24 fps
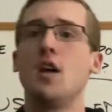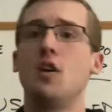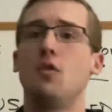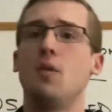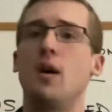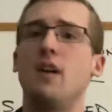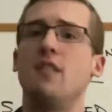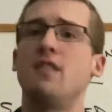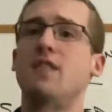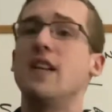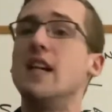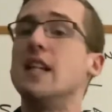
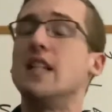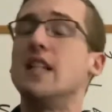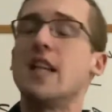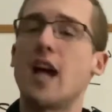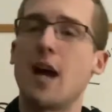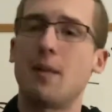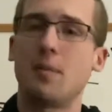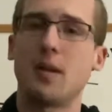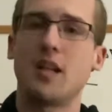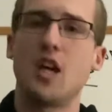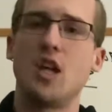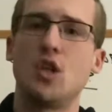Well, visa
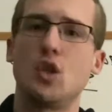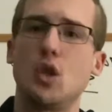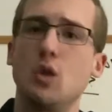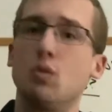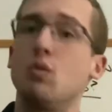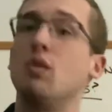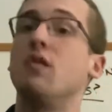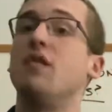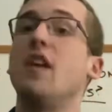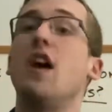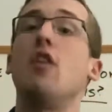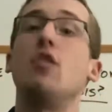applications
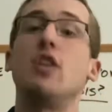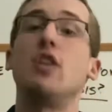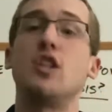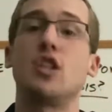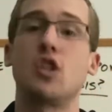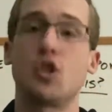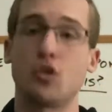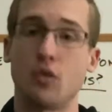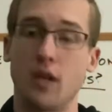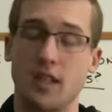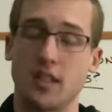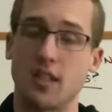were very
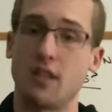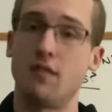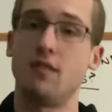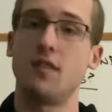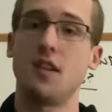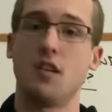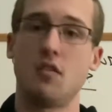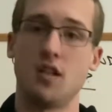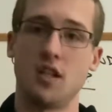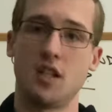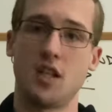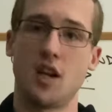strict and
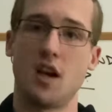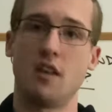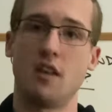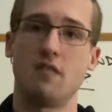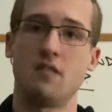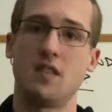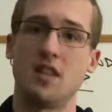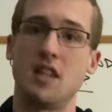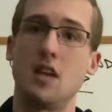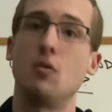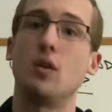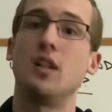very tough,
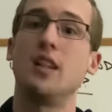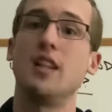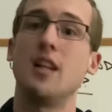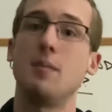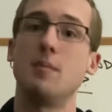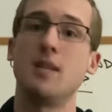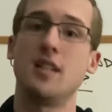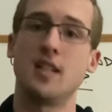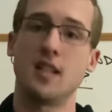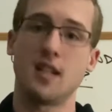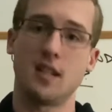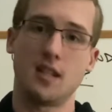and they were
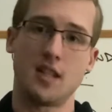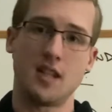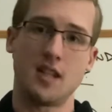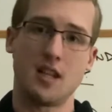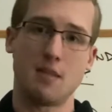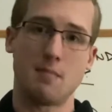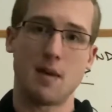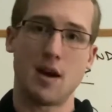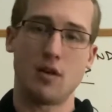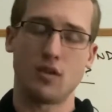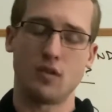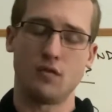limiting the
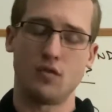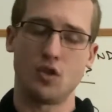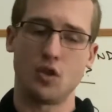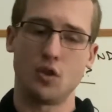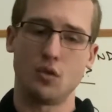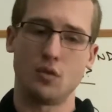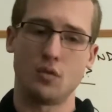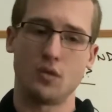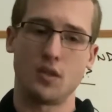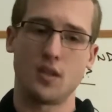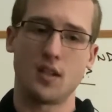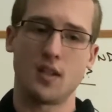amount of
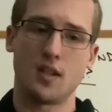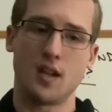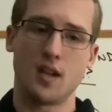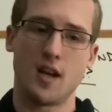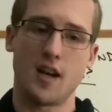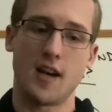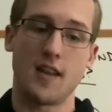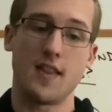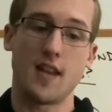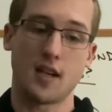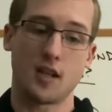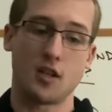Jews
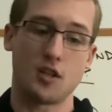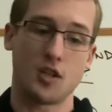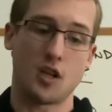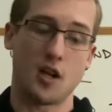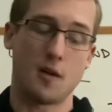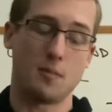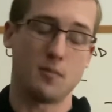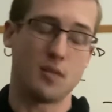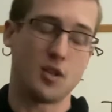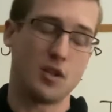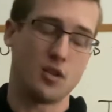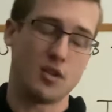that could
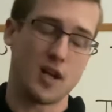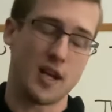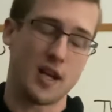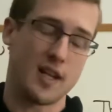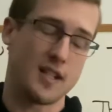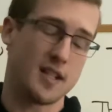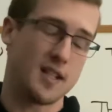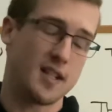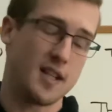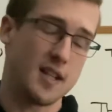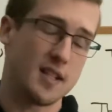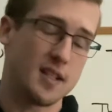come to the United
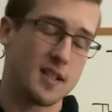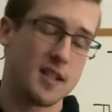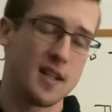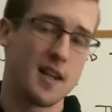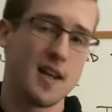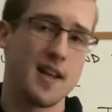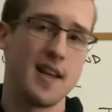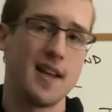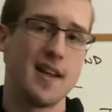States.